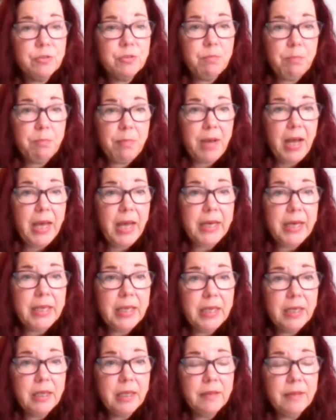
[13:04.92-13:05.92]
your
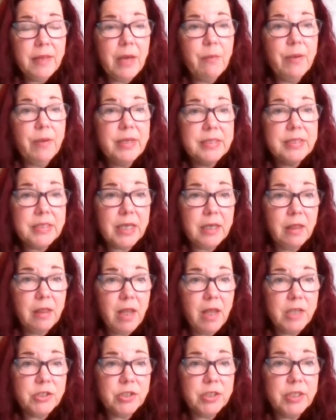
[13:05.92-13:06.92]
body that way,
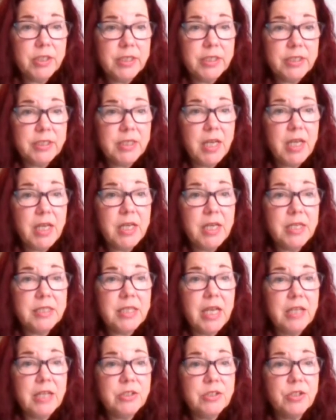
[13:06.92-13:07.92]
psychologically it does.
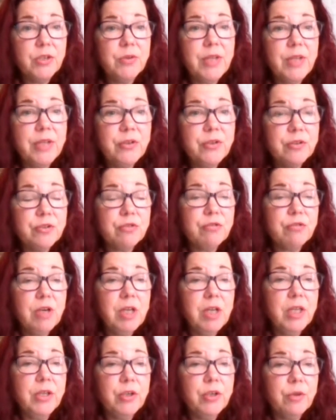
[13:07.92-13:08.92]
And so then you're
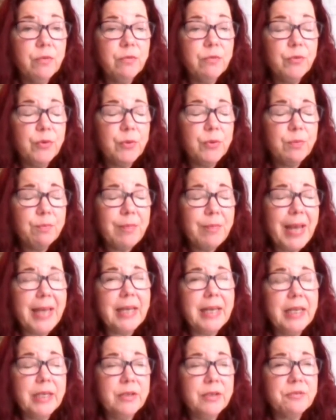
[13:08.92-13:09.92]
struggling, you're
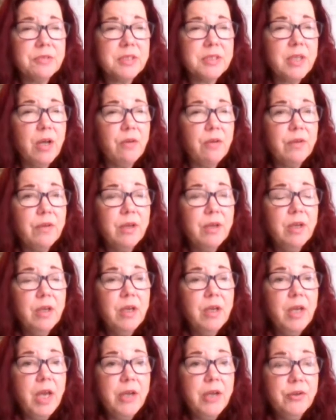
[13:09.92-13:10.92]
battling yourself,
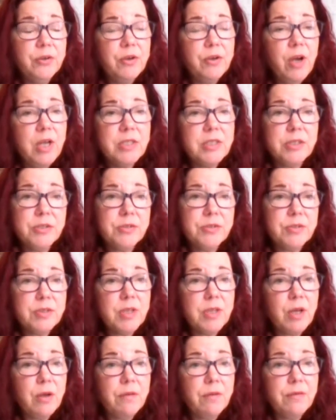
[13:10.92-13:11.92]
and you're causing
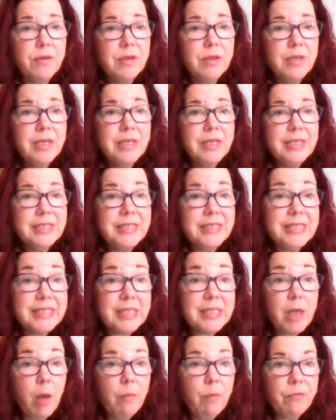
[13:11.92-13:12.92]
yourself
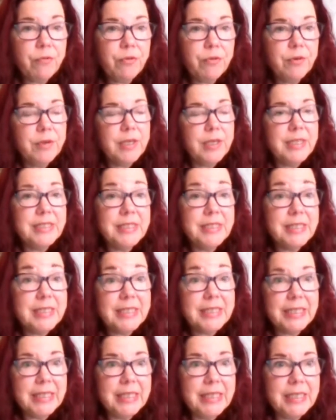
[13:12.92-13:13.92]
discomfort and
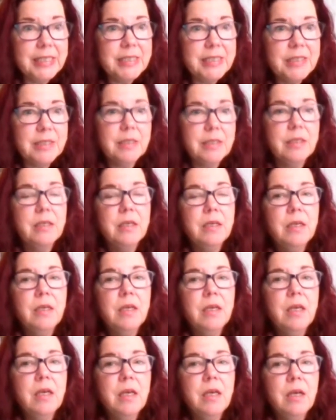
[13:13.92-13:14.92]
dis-ease
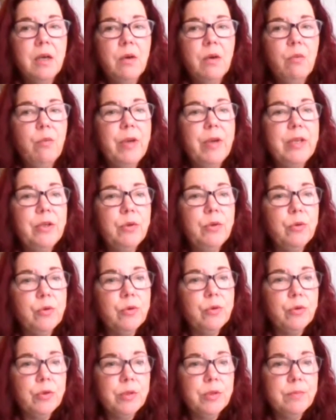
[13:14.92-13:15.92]
when you
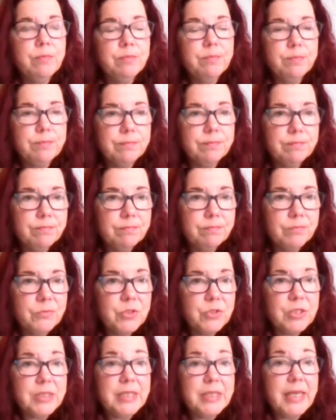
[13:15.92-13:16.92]
could
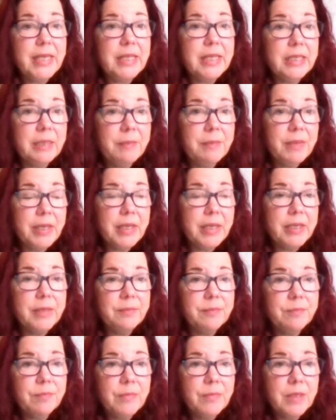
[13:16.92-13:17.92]
just say eliminate
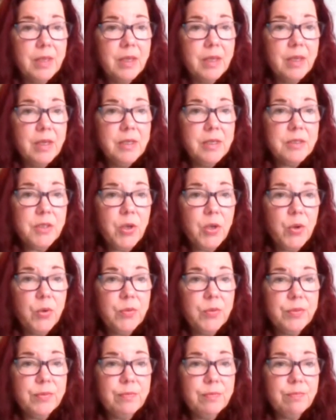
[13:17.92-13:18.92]
it.
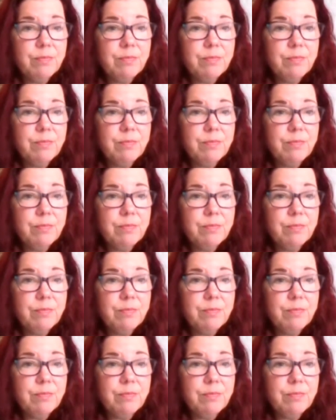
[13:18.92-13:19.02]
So